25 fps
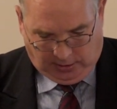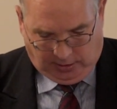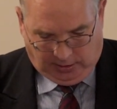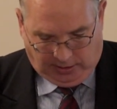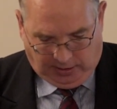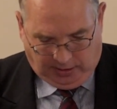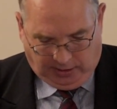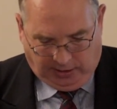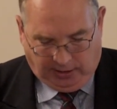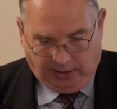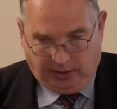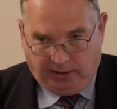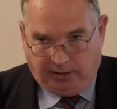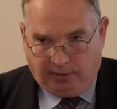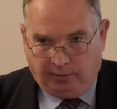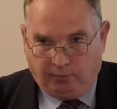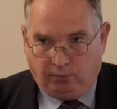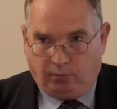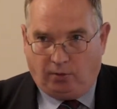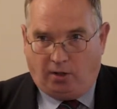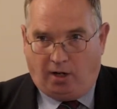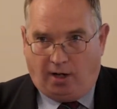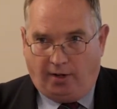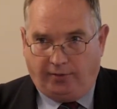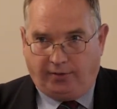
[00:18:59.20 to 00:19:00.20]
he
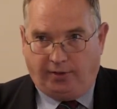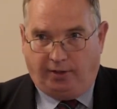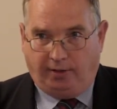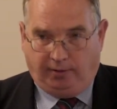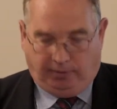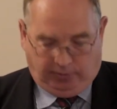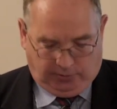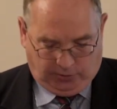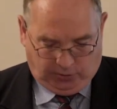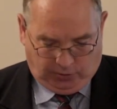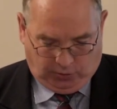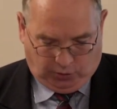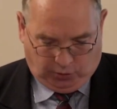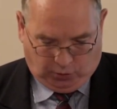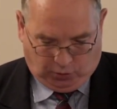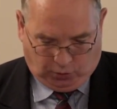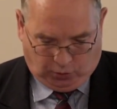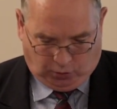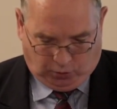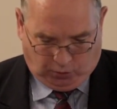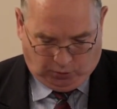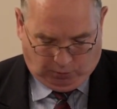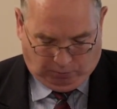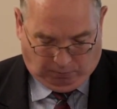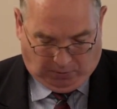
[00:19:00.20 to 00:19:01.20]

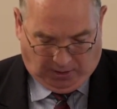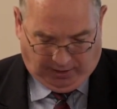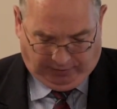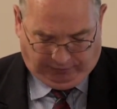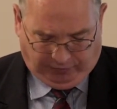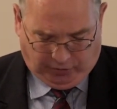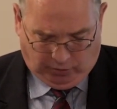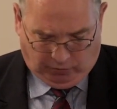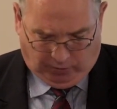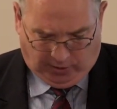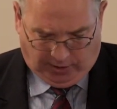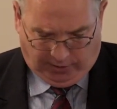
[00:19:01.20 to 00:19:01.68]
in my view,